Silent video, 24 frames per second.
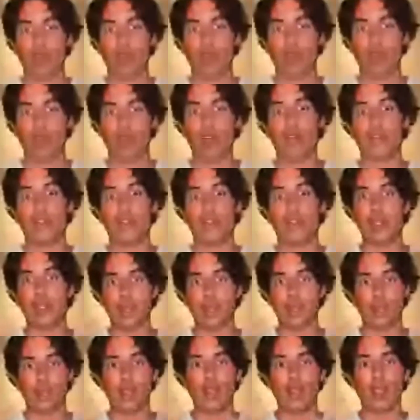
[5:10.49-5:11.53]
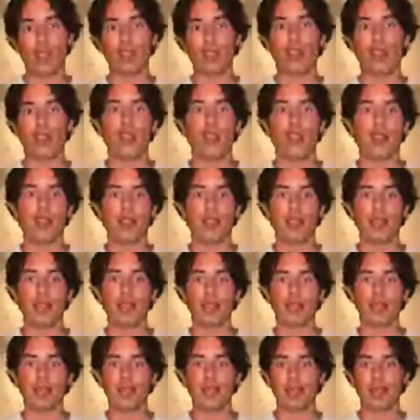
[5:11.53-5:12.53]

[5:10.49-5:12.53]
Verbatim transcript: of the, the,